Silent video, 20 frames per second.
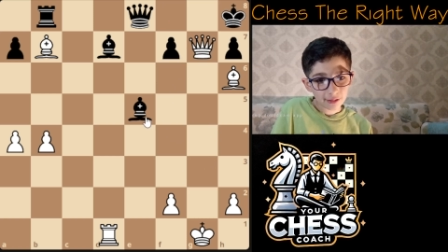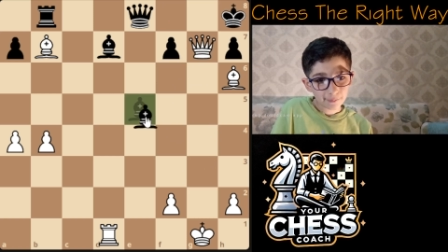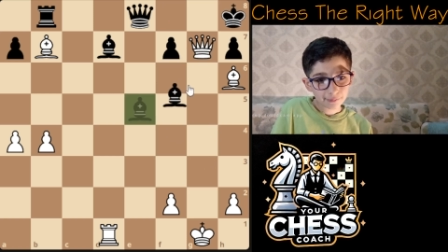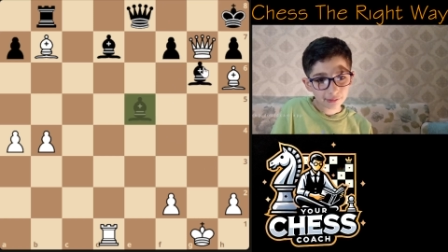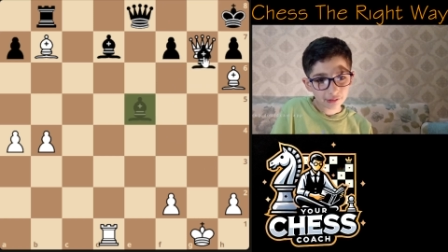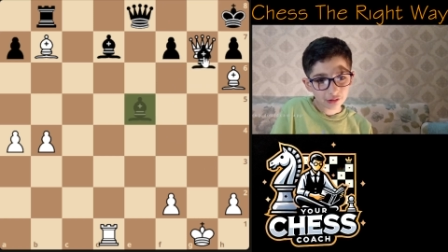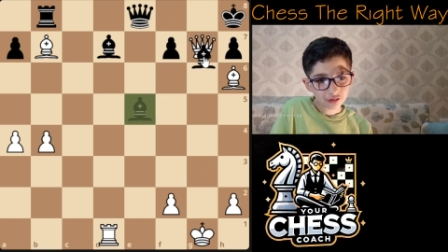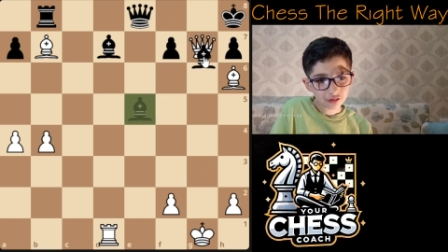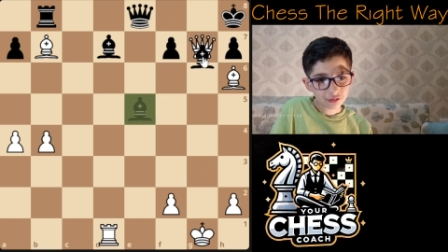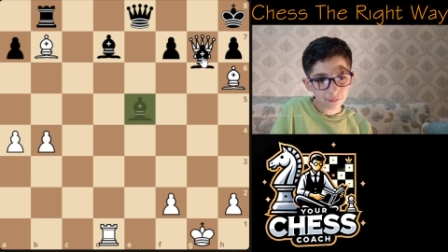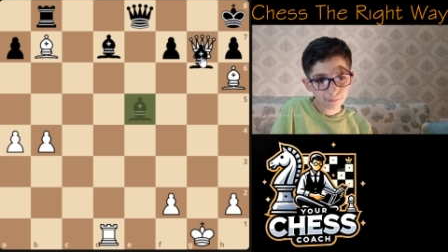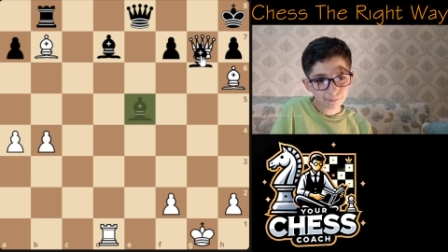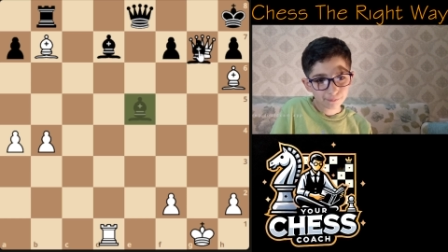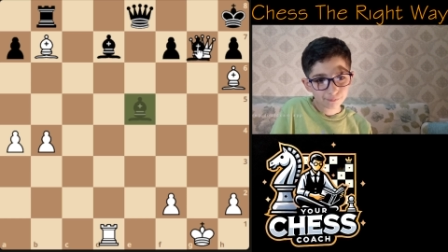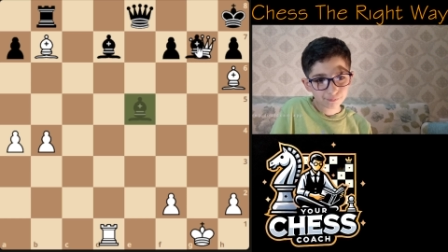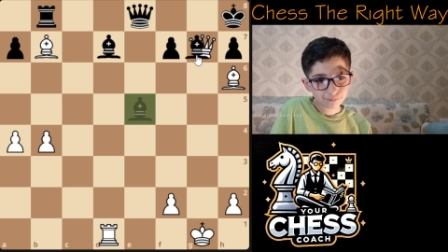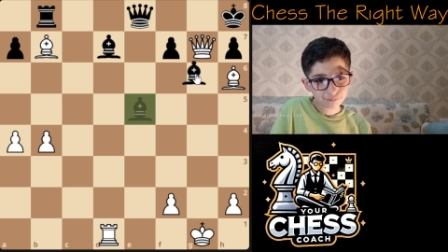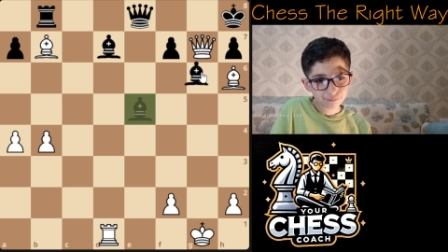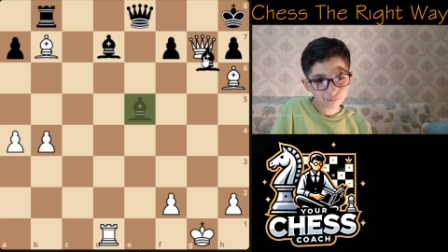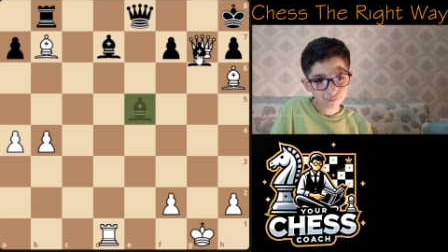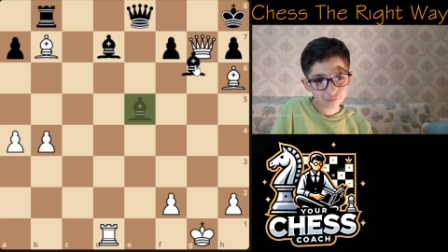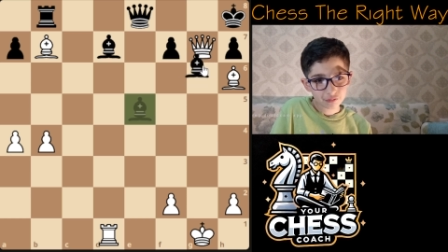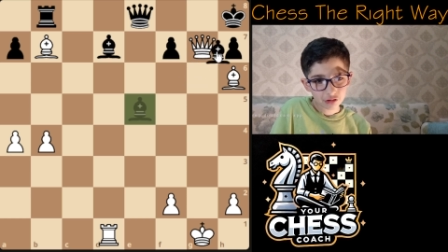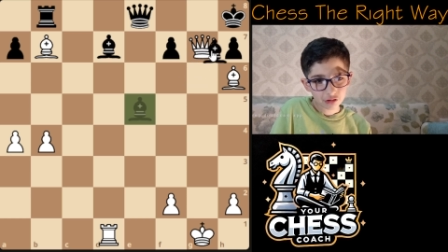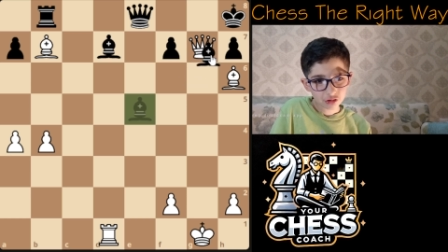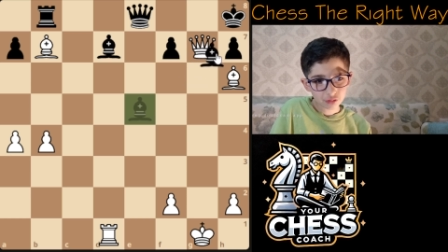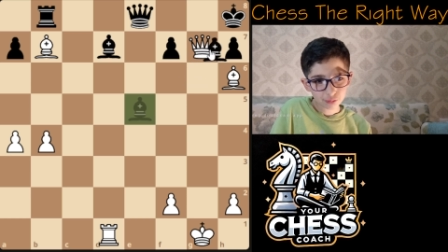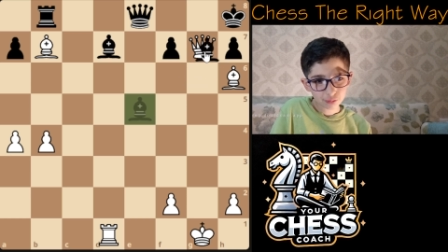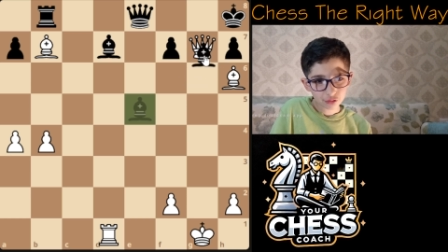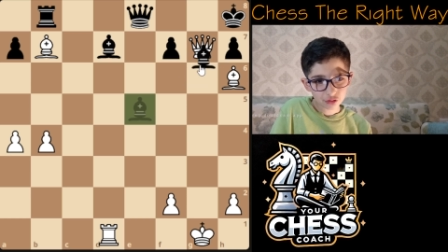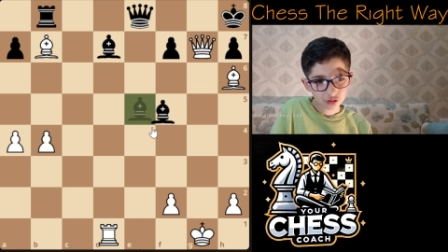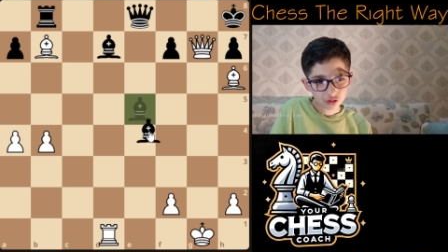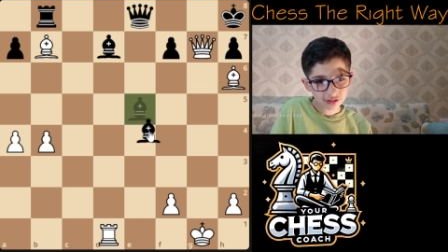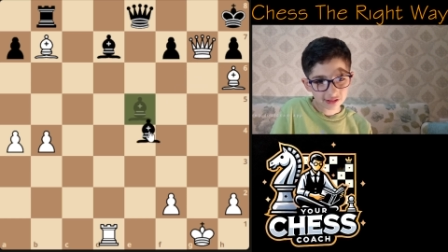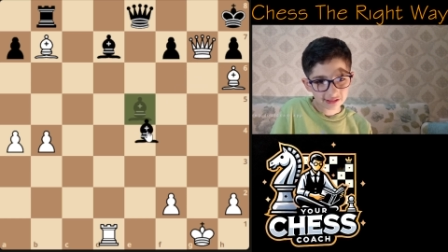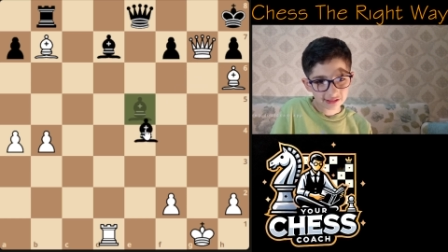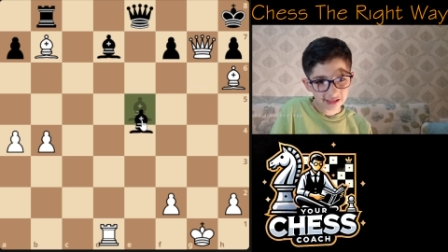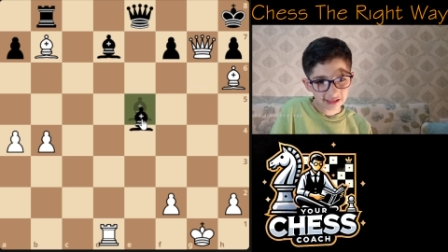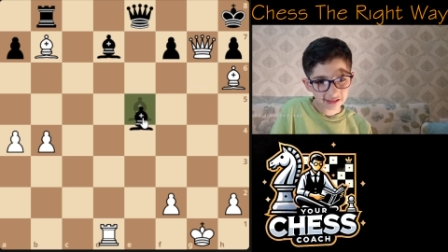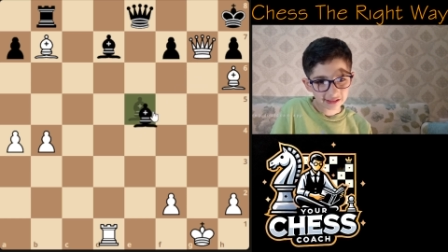because the bishop could just
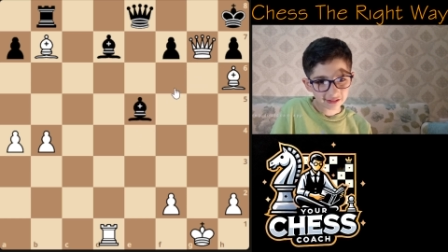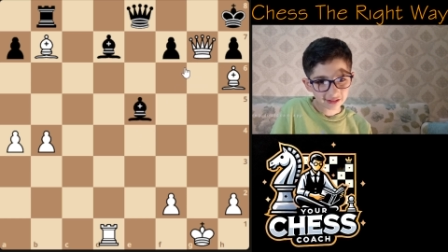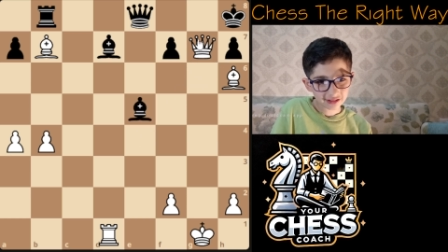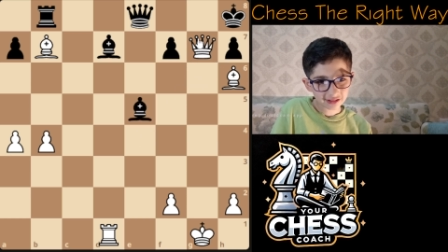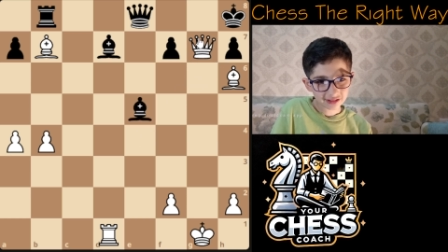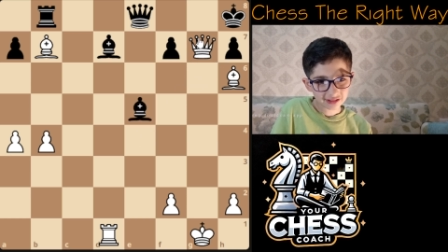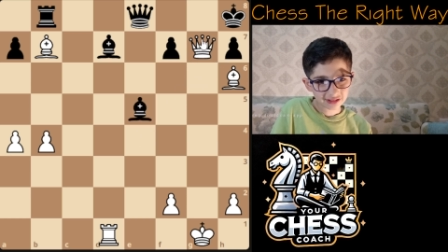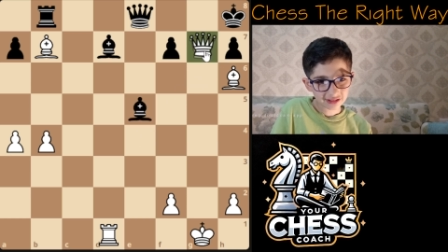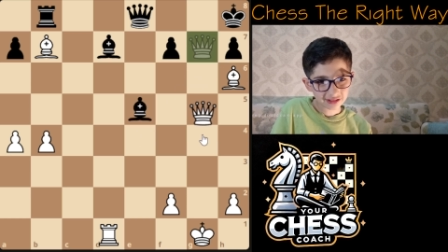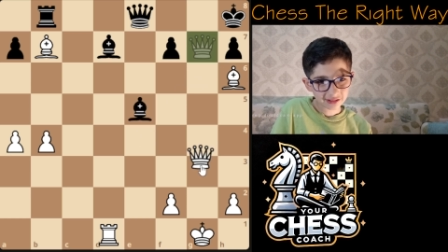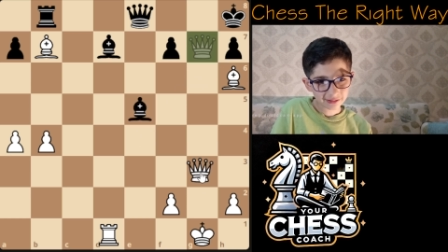stake us.